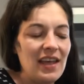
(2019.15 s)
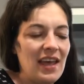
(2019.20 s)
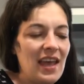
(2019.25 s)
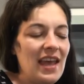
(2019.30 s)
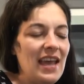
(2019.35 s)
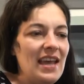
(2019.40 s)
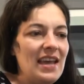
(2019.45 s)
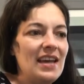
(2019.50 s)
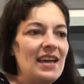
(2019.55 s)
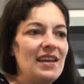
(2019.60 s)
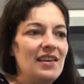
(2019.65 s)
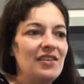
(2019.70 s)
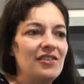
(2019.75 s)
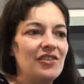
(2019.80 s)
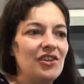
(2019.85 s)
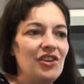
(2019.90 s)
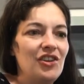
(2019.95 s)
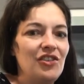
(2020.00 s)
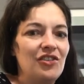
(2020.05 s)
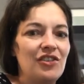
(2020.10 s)
and
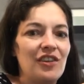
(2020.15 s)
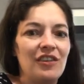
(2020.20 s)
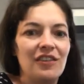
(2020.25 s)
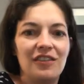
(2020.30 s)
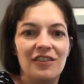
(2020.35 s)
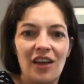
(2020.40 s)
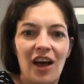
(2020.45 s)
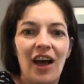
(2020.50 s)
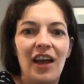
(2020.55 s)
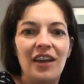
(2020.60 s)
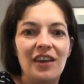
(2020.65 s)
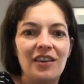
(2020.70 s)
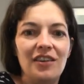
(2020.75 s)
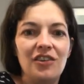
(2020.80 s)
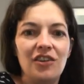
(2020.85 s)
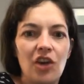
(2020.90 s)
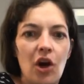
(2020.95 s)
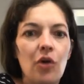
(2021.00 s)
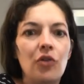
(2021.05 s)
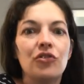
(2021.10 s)
the sun
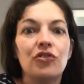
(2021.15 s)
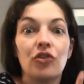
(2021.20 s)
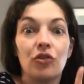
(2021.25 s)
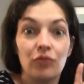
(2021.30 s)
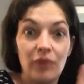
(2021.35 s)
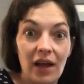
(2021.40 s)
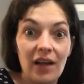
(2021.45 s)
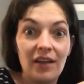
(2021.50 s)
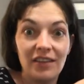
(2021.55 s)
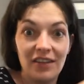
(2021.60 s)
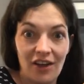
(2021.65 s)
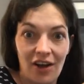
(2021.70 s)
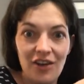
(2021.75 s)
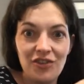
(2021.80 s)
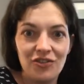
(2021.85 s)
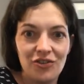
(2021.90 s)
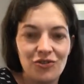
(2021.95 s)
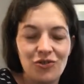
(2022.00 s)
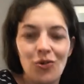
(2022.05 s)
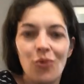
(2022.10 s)
goes directly on
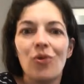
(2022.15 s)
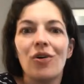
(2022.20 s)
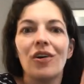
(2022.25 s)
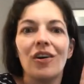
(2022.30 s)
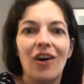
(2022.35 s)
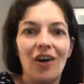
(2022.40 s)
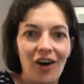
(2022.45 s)
your door